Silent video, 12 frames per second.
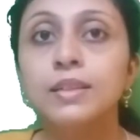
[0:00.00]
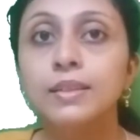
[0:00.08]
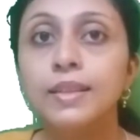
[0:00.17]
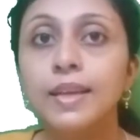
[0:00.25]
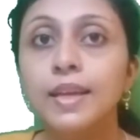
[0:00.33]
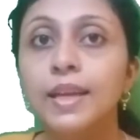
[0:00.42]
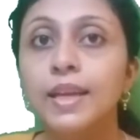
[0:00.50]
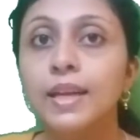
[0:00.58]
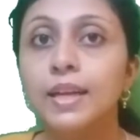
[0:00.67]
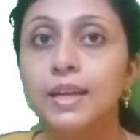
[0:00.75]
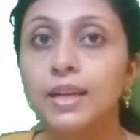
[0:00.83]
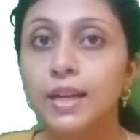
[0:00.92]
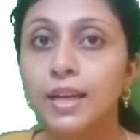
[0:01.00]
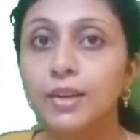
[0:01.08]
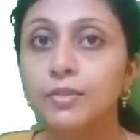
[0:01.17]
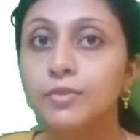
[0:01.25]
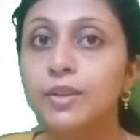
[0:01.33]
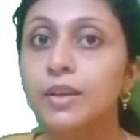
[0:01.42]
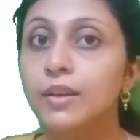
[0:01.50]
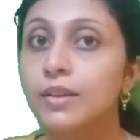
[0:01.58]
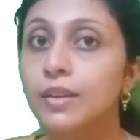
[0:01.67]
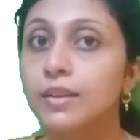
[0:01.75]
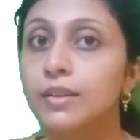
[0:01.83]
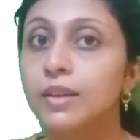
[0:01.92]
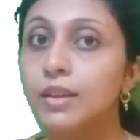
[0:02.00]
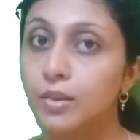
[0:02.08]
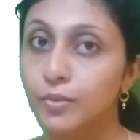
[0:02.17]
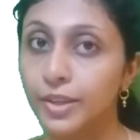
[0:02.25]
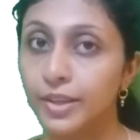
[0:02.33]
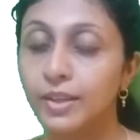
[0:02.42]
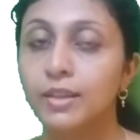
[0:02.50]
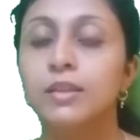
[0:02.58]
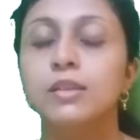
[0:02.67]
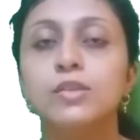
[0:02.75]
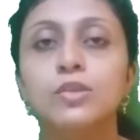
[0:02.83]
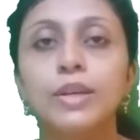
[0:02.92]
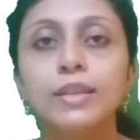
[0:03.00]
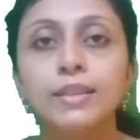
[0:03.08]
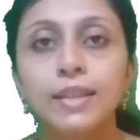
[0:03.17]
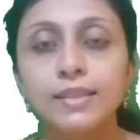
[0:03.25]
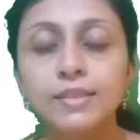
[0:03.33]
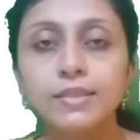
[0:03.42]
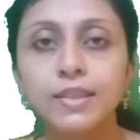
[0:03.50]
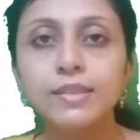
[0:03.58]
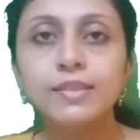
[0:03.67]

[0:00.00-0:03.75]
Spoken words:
They have run away. So in these three